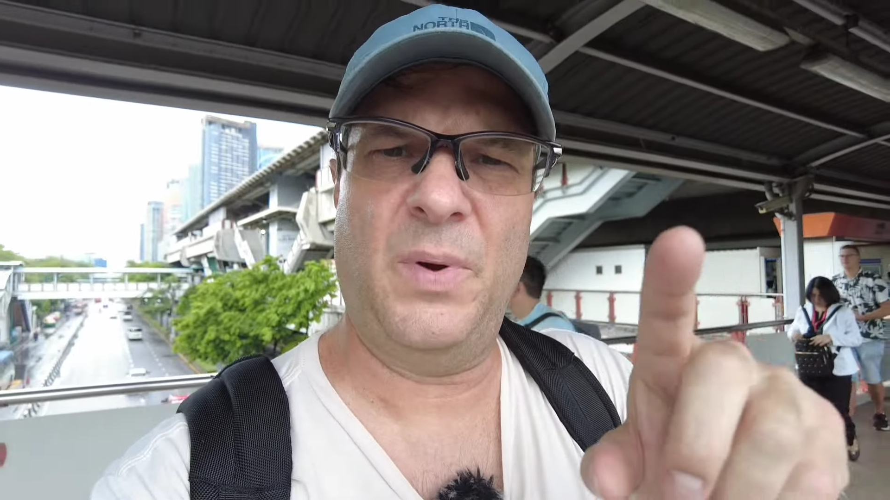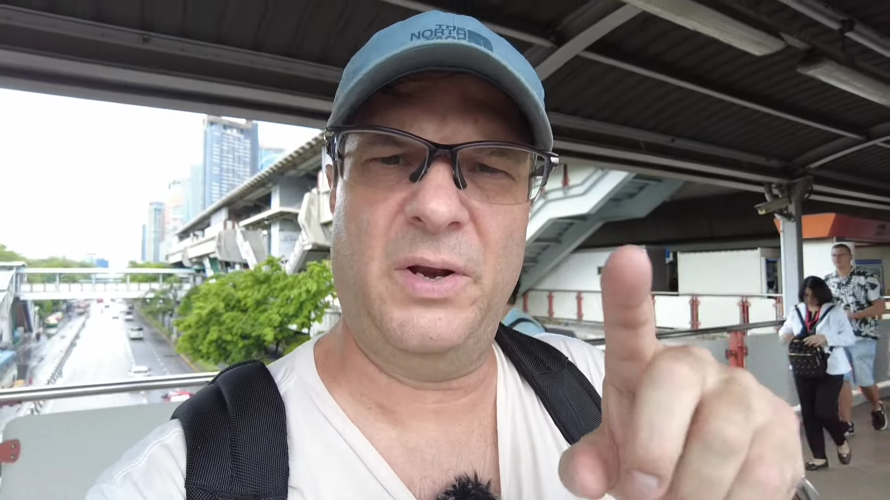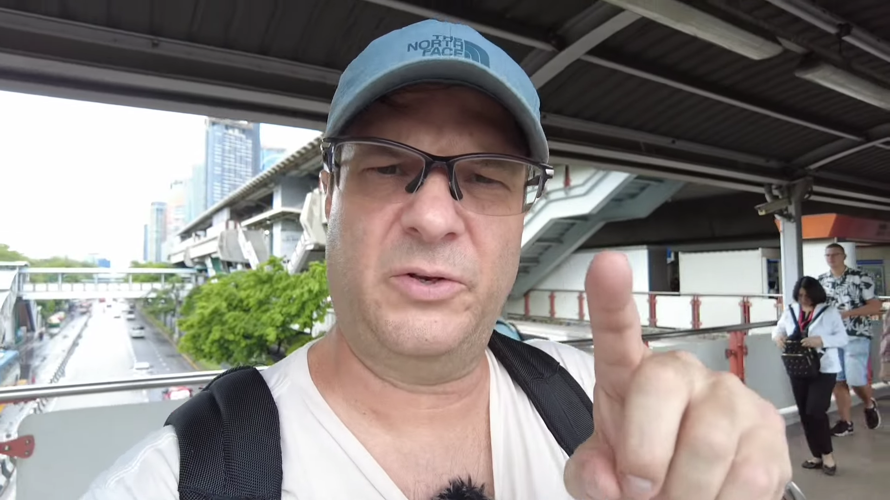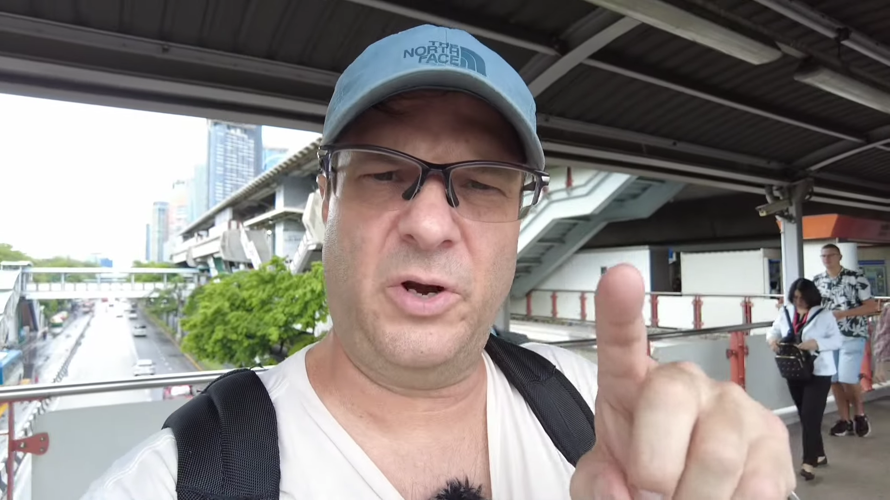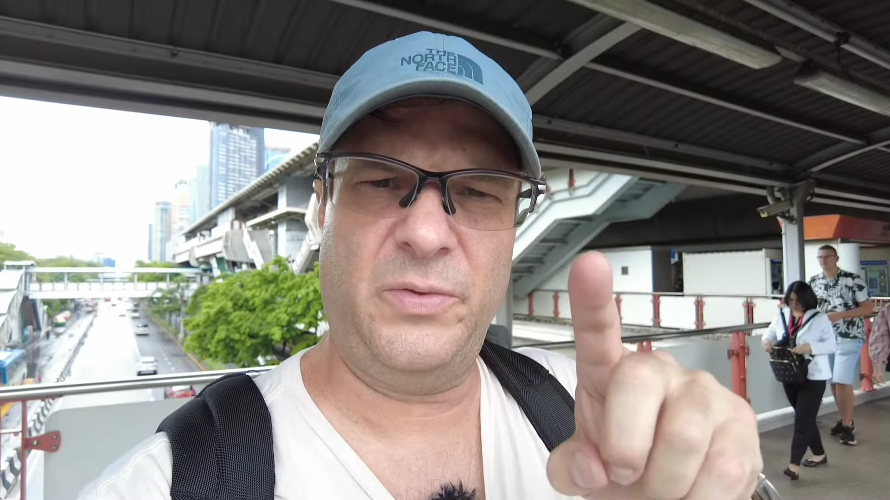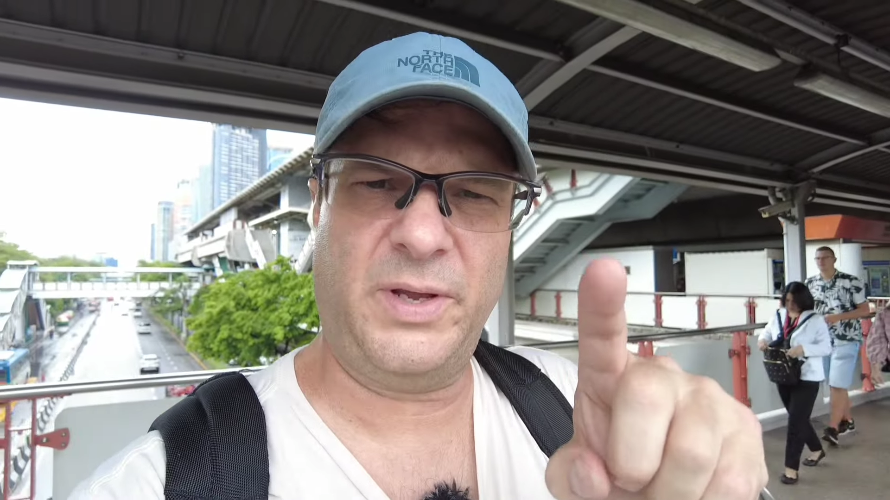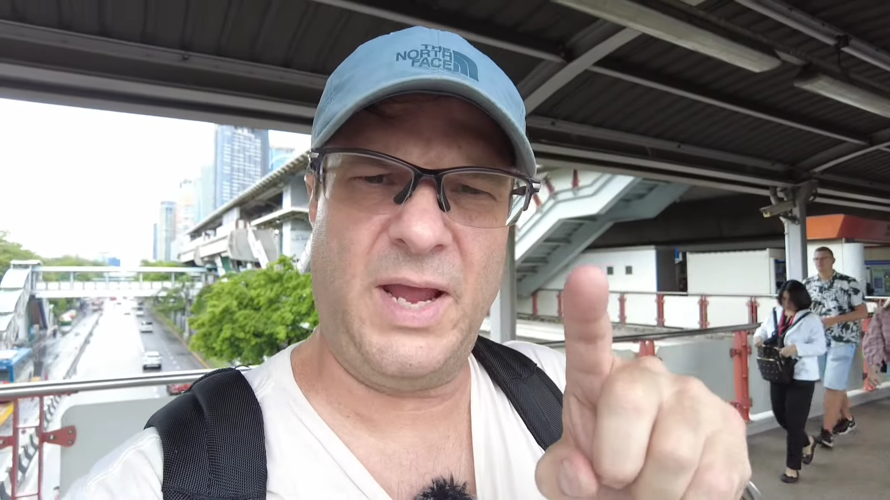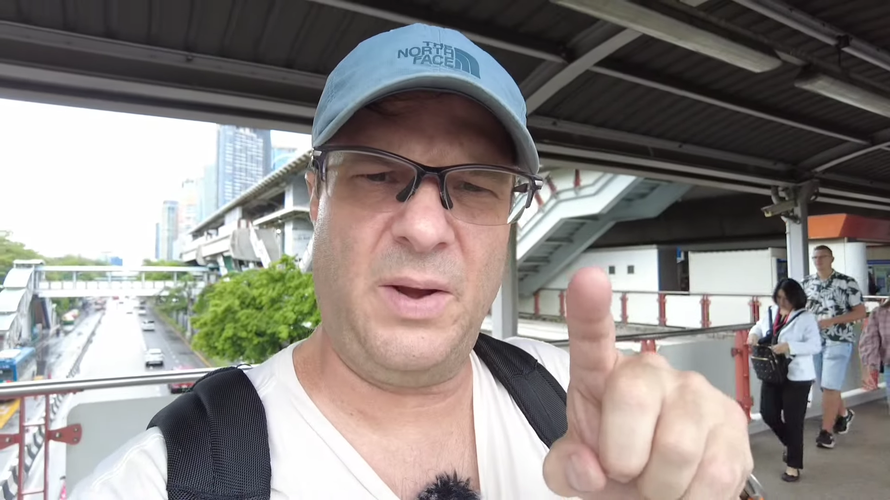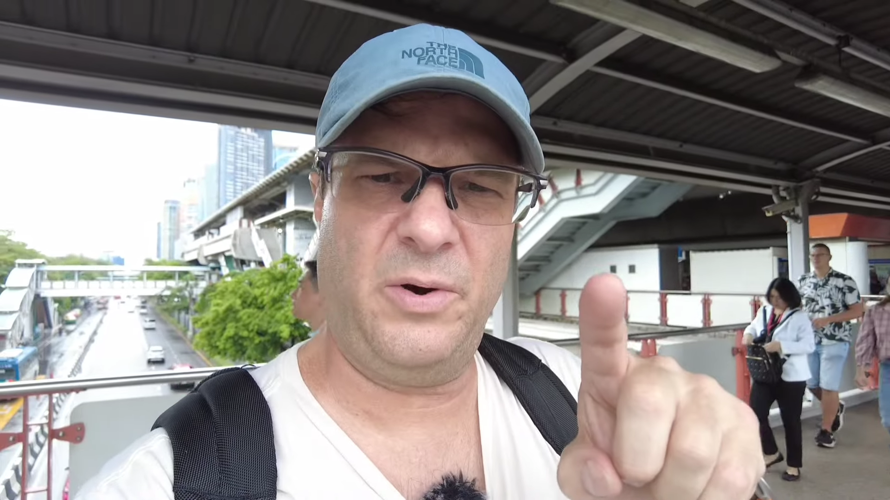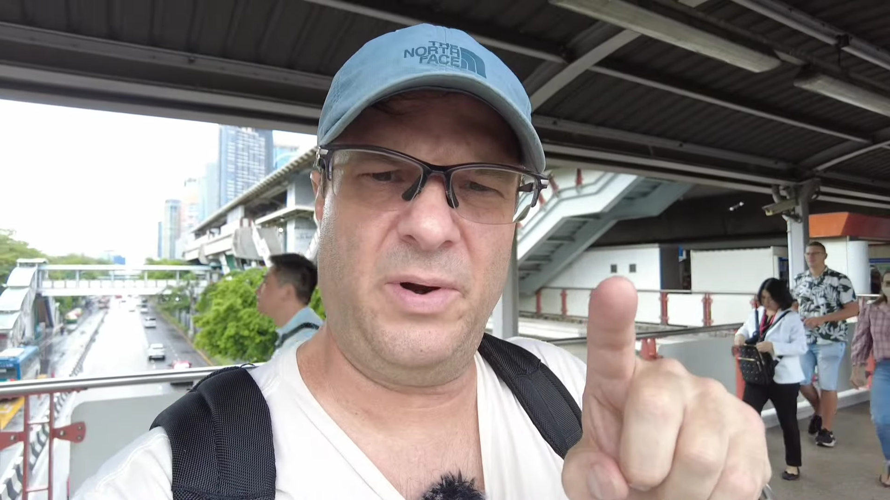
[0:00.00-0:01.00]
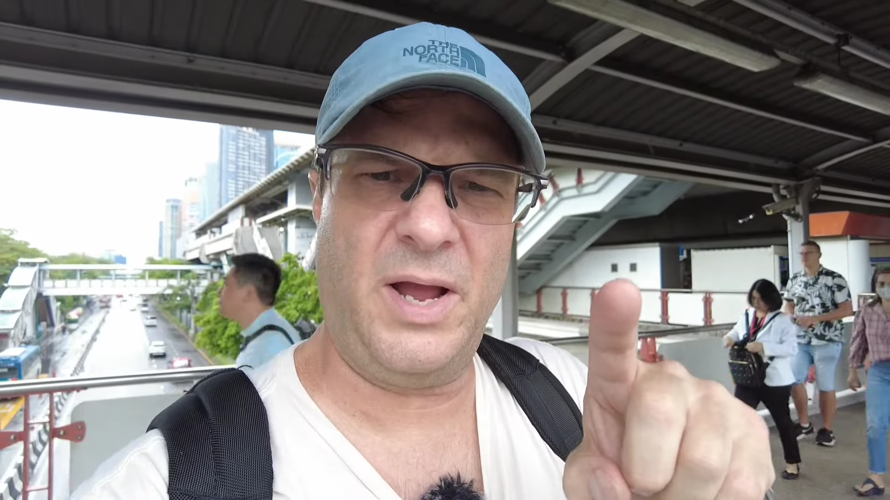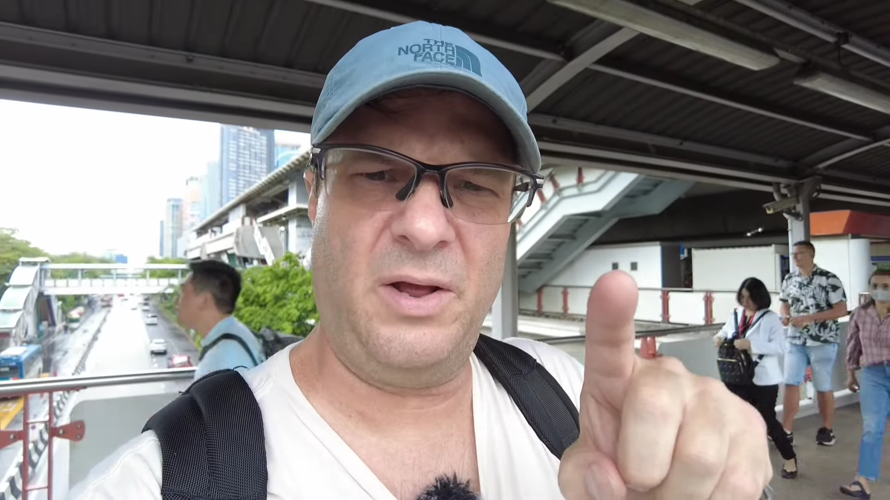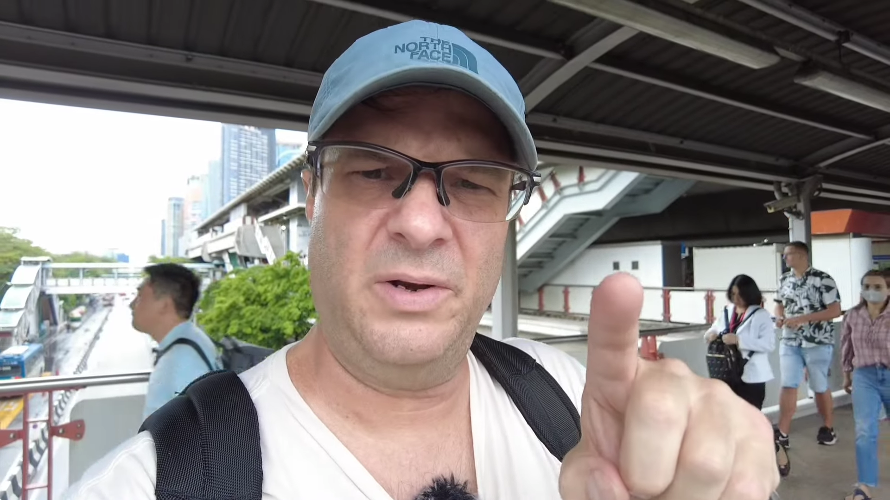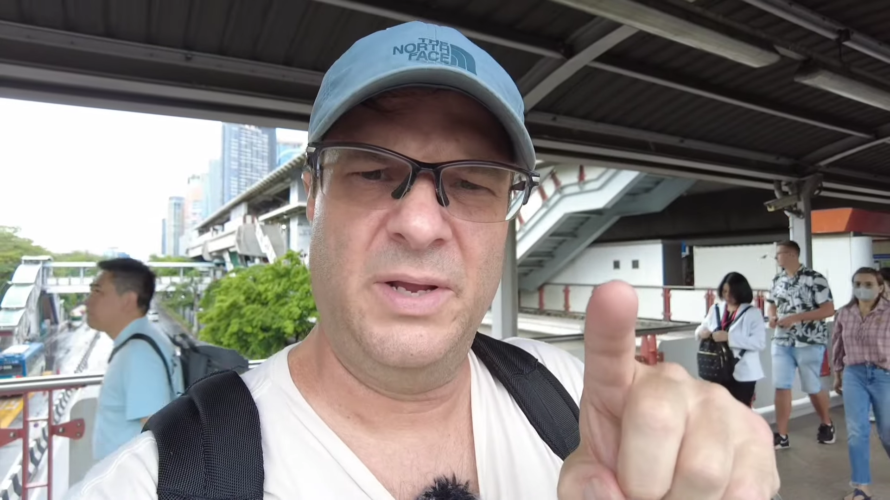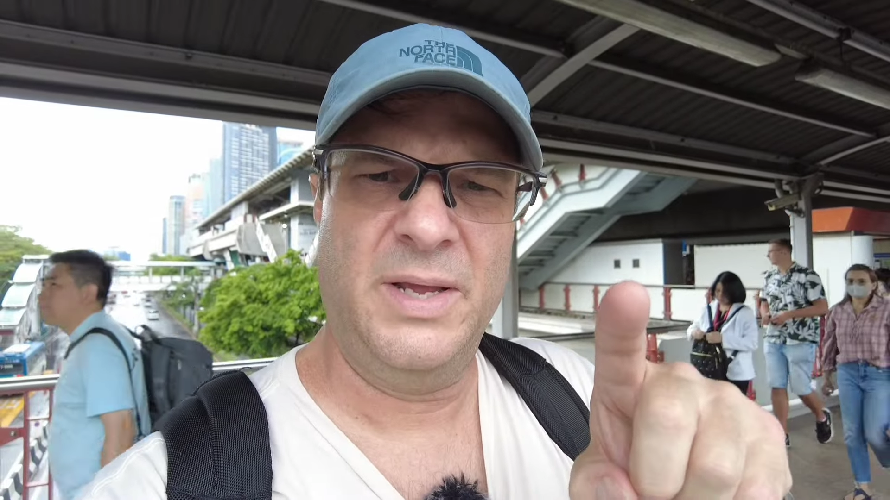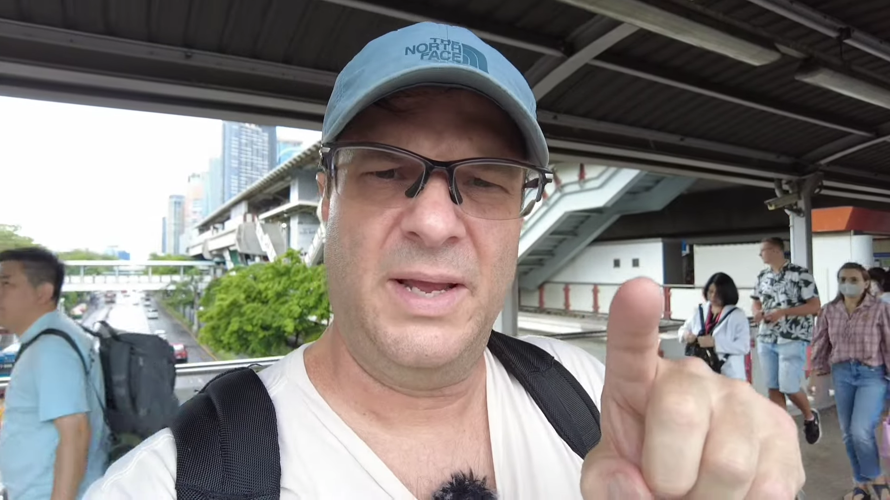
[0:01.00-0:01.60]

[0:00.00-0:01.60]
going to turn the camera around,